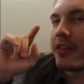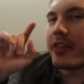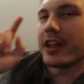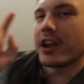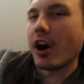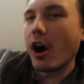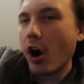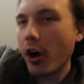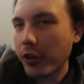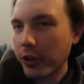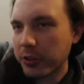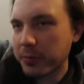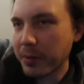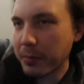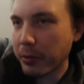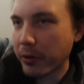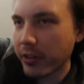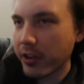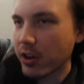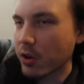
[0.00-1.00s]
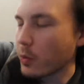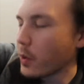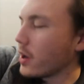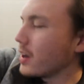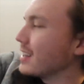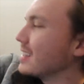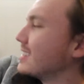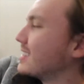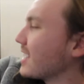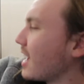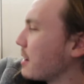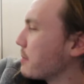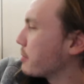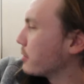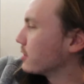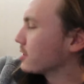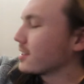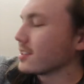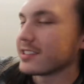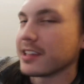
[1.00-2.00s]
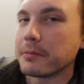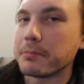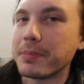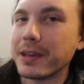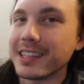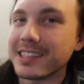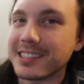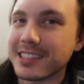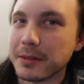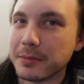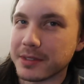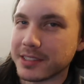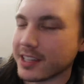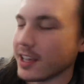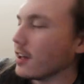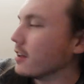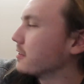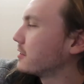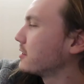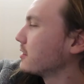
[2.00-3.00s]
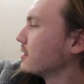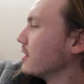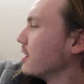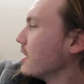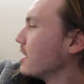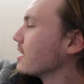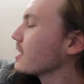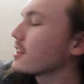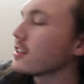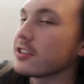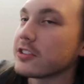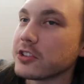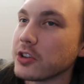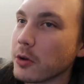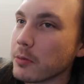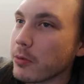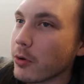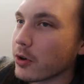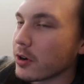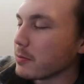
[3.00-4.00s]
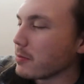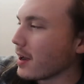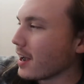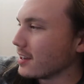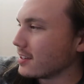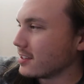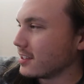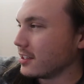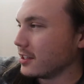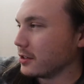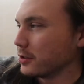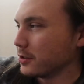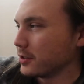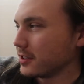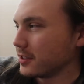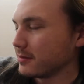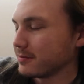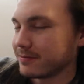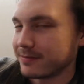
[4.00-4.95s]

that all those people there are wearing diapers because they pissed themselves. There's no porta pots to use.